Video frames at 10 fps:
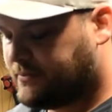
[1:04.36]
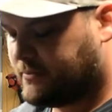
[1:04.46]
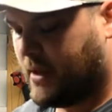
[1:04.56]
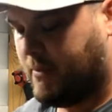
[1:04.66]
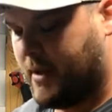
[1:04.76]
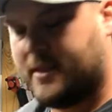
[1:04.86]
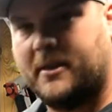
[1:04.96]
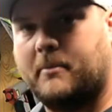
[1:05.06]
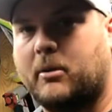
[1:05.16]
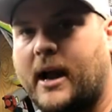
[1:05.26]
it meant that
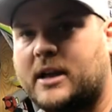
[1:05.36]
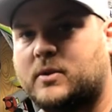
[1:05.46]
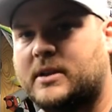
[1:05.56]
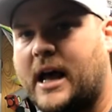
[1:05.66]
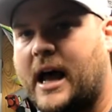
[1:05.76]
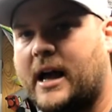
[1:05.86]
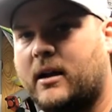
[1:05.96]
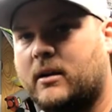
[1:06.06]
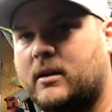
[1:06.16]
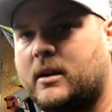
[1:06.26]
the brass was
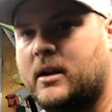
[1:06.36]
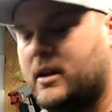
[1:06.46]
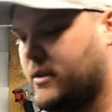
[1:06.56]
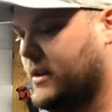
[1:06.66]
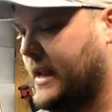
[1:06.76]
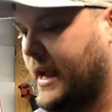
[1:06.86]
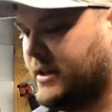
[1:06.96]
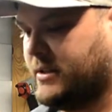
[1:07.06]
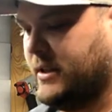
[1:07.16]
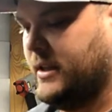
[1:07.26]
higher than
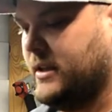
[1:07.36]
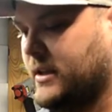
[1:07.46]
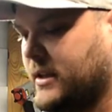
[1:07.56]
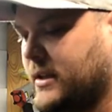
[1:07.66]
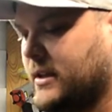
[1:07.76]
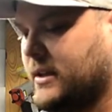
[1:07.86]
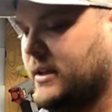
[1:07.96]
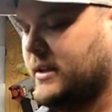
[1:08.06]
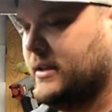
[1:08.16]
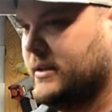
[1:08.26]
actually
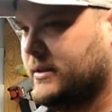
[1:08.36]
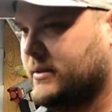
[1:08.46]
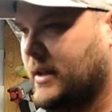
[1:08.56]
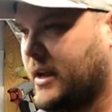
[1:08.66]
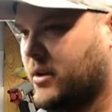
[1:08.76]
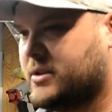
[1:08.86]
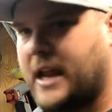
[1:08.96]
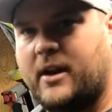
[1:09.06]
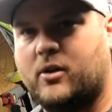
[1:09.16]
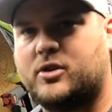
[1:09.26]
like a
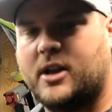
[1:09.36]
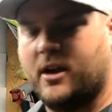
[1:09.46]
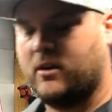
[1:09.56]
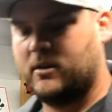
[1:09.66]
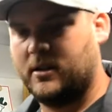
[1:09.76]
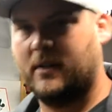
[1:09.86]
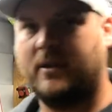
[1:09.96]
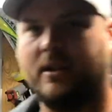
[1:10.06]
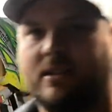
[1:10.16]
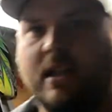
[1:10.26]
standard shell. If you
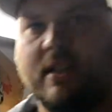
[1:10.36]
can see